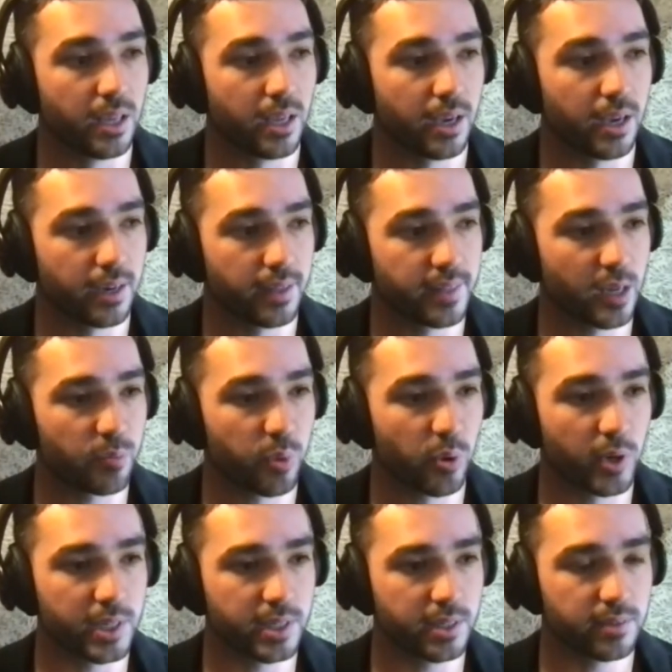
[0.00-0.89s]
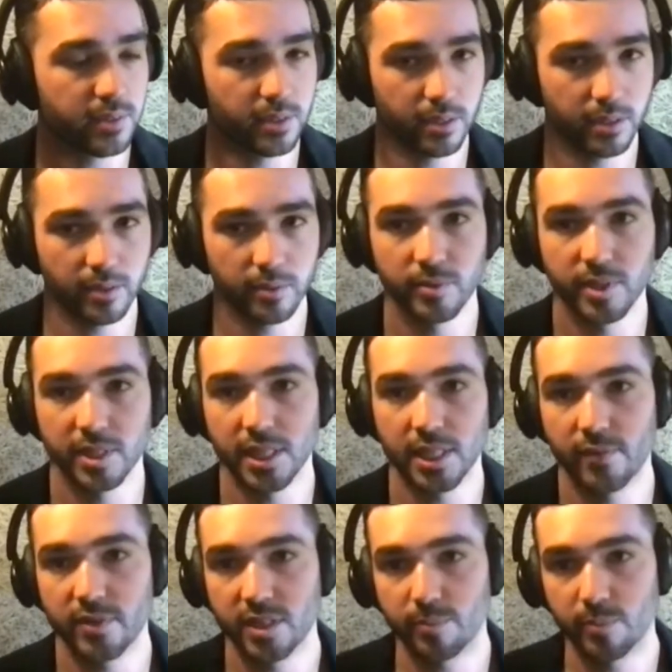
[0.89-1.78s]
And at that point, the
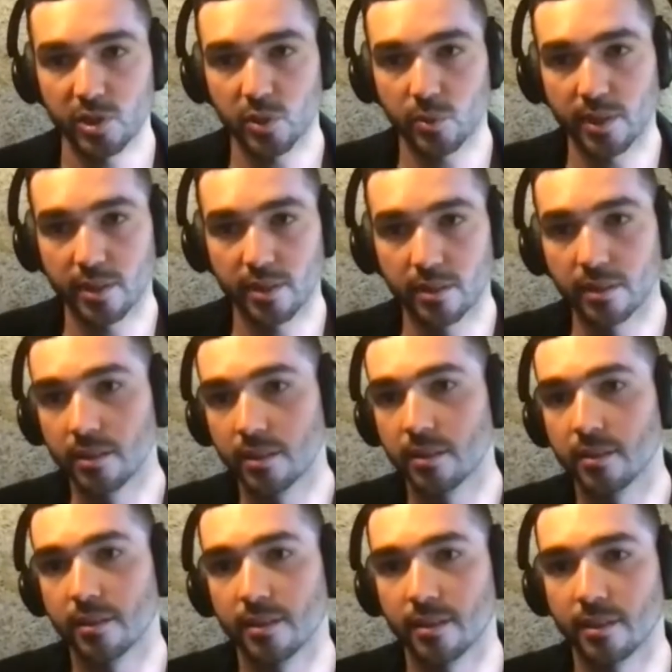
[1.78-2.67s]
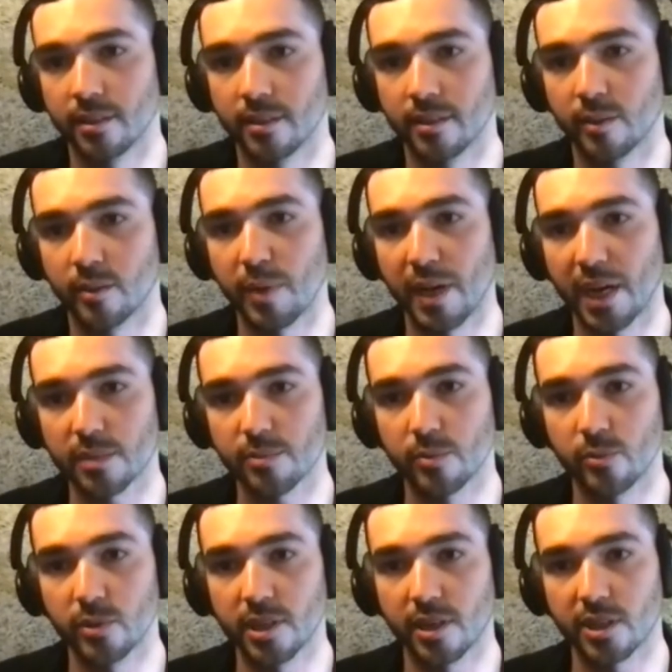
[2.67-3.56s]
deficit between
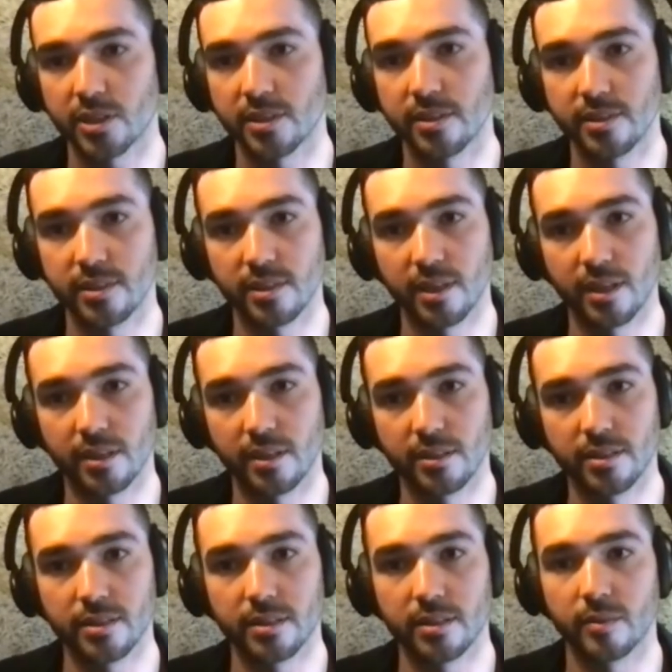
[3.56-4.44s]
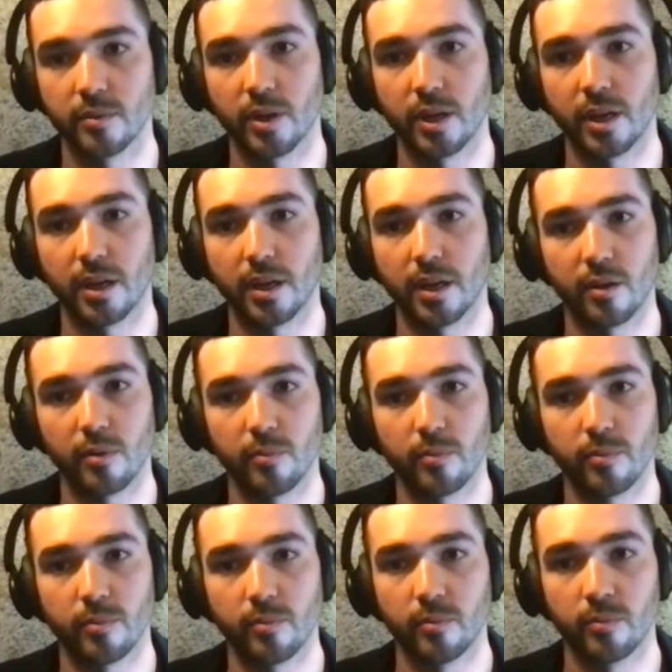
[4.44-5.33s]
maximum reductions and
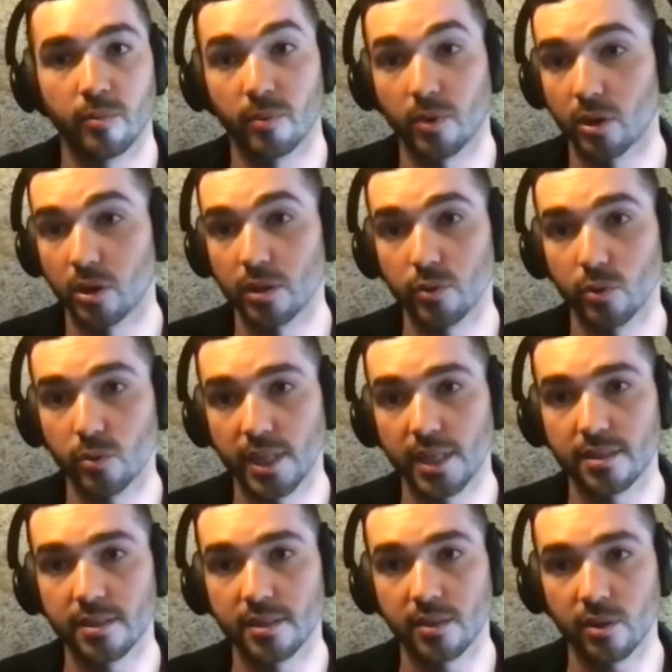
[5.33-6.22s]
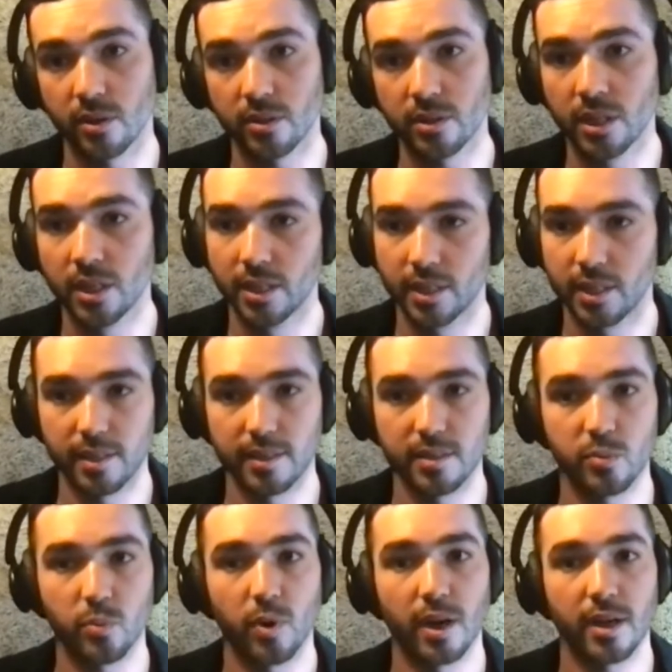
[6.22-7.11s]
overall net zero
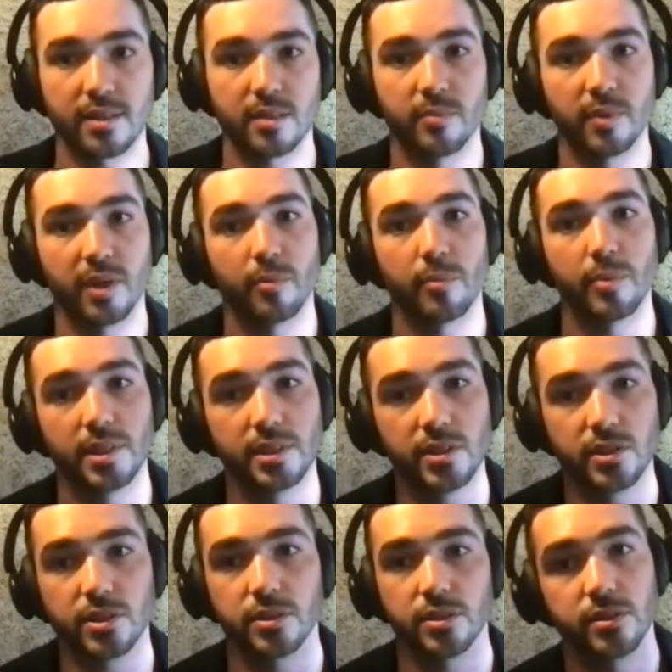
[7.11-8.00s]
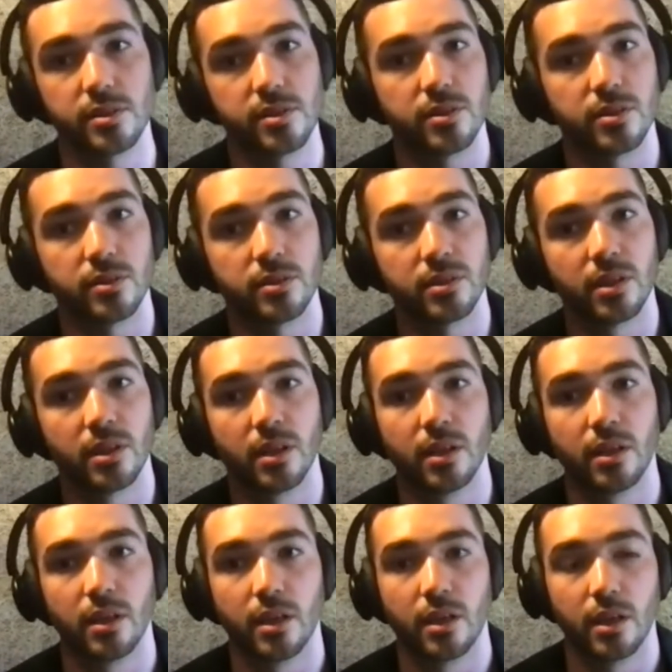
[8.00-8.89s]
is where some companies choose to
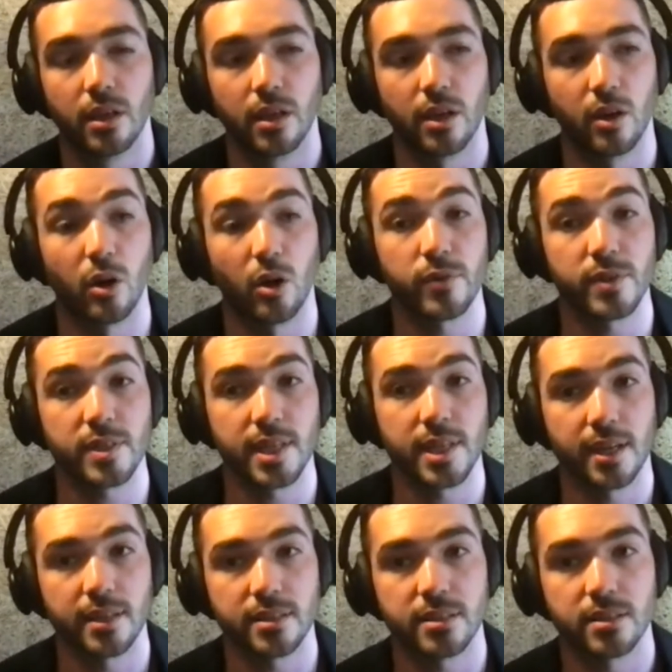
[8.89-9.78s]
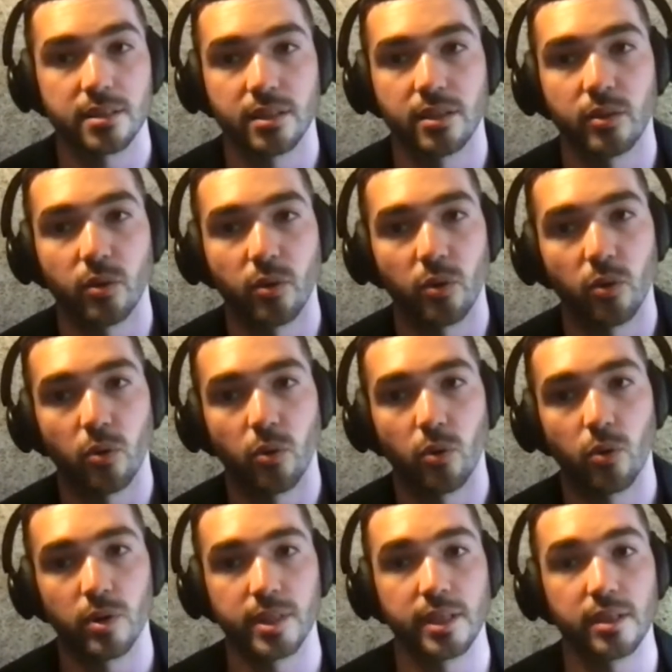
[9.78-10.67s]
offset
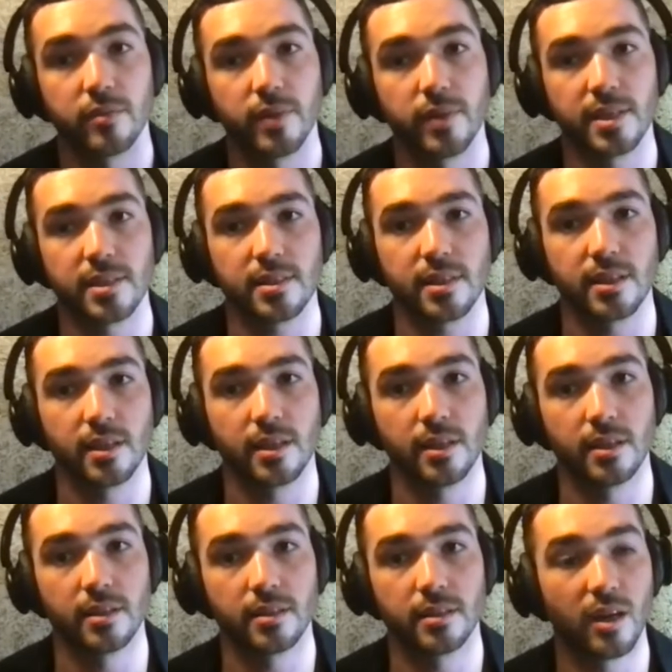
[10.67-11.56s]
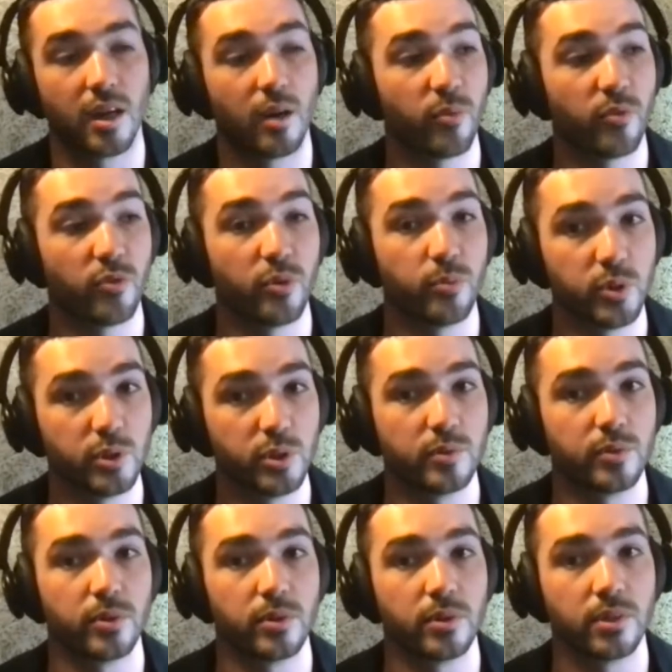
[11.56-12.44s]
or invest in carbon
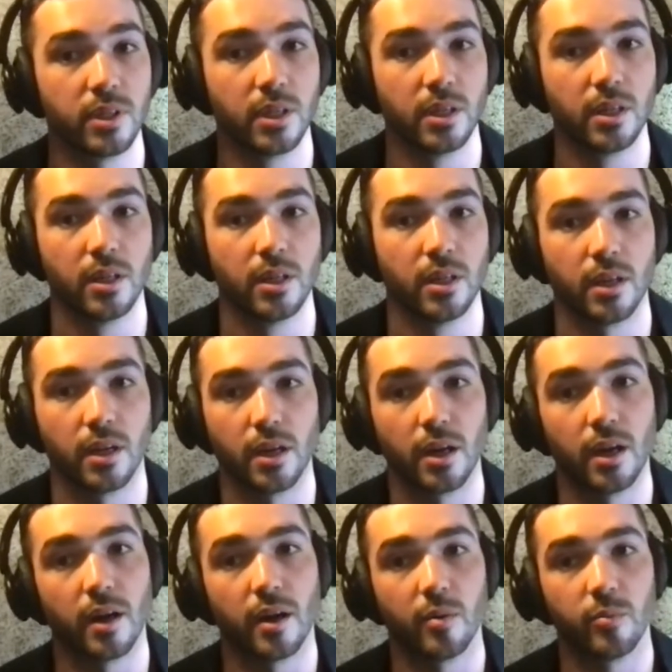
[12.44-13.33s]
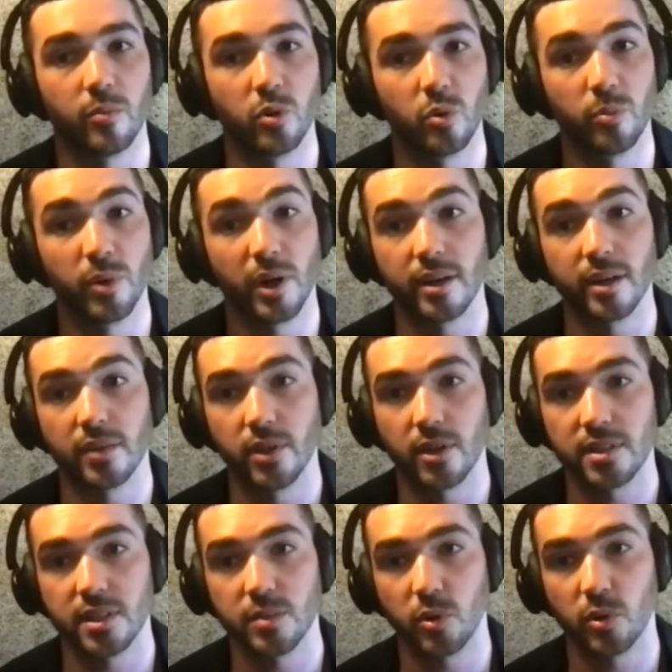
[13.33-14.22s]
removal, or
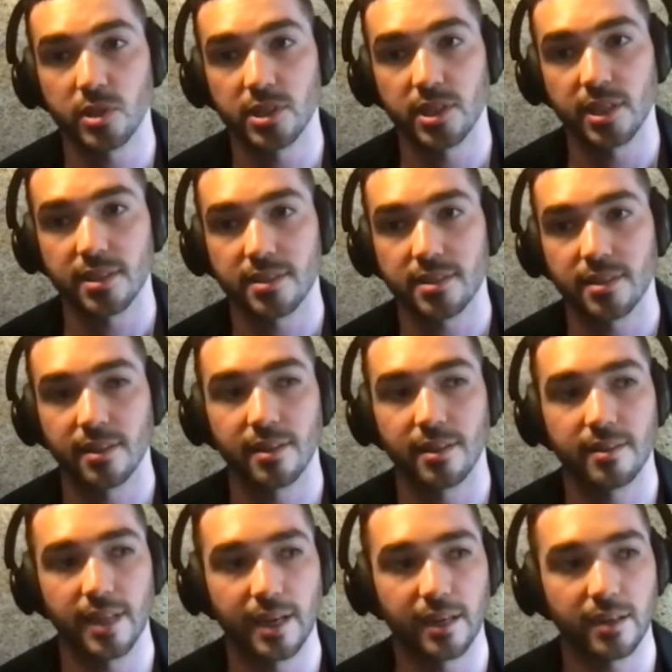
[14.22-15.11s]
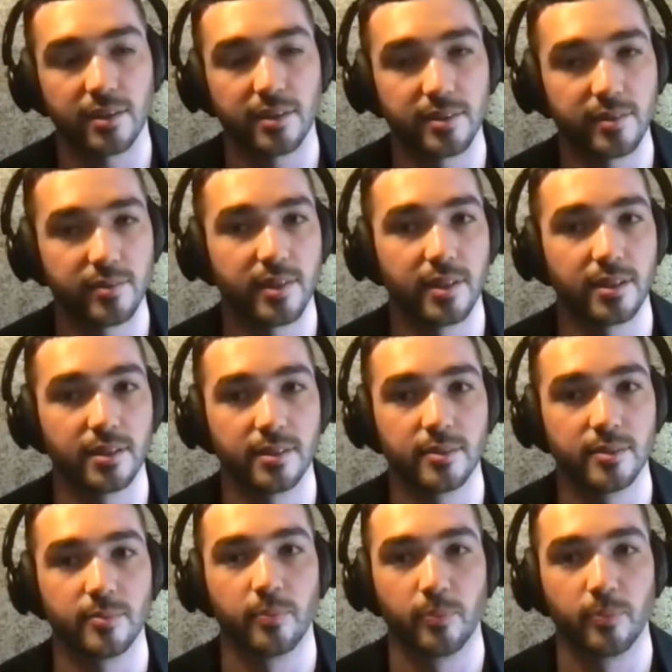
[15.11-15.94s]
biodiversity projects, that kind of thing.